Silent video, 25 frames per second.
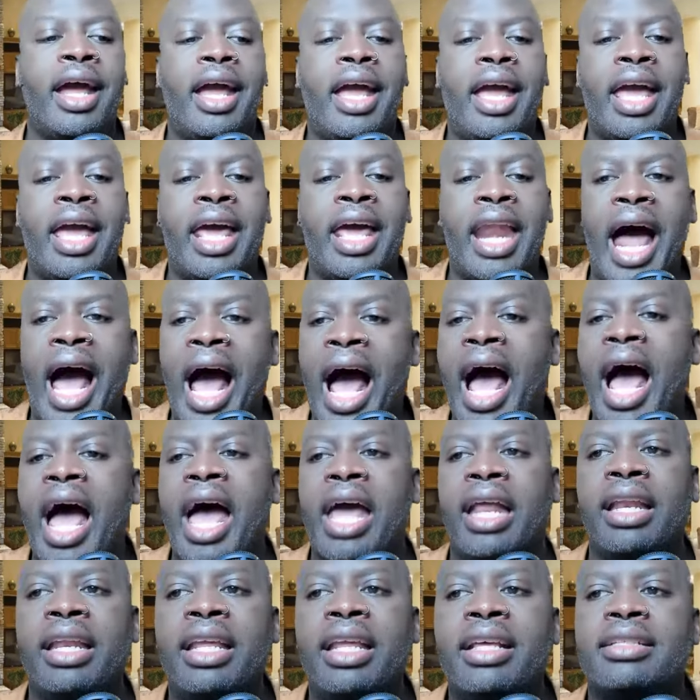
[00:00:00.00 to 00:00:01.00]
And
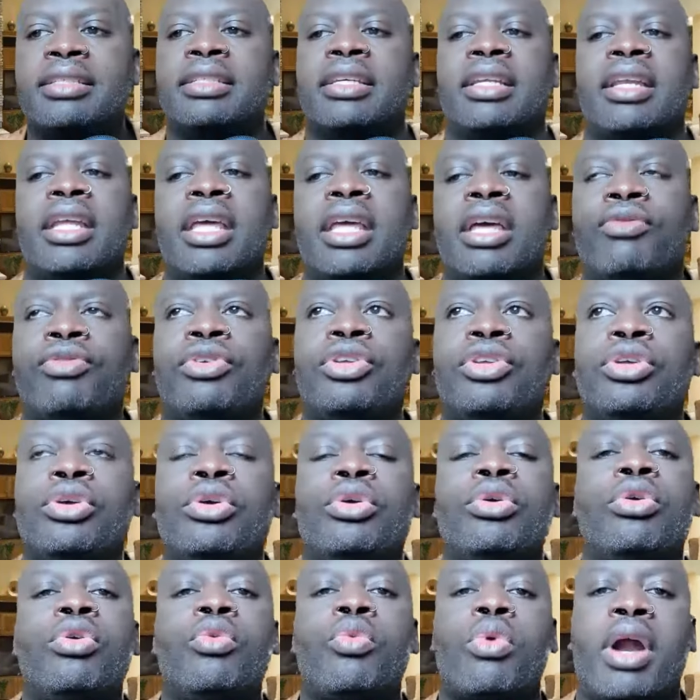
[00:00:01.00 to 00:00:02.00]
I, listen, if
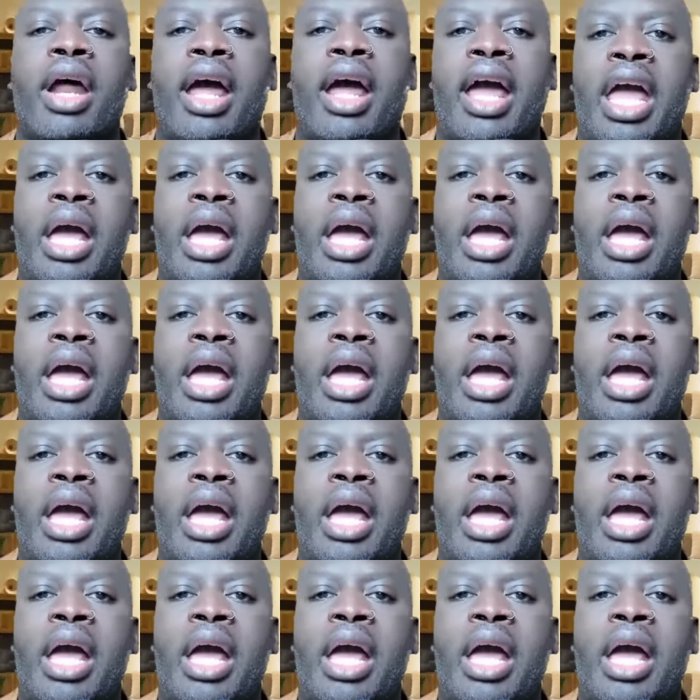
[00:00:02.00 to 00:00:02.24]
you were